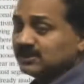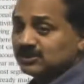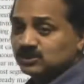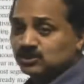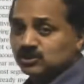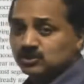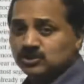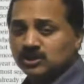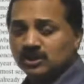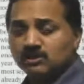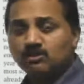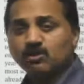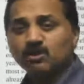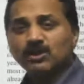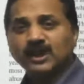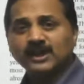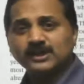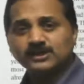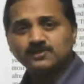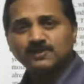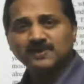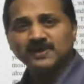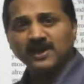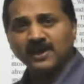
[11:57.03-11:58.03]
Jammu
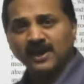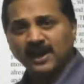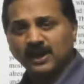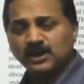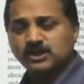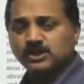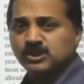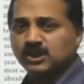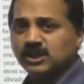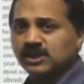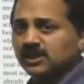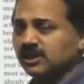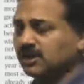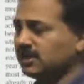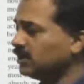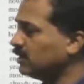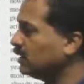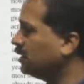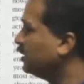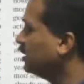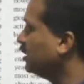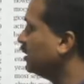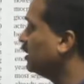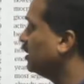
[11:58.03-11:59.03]
Kashmir election.
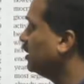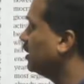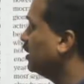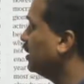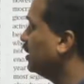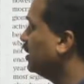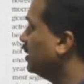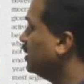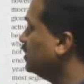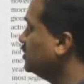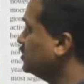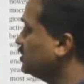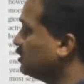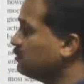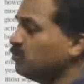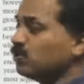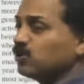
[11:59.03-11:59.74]
Jammu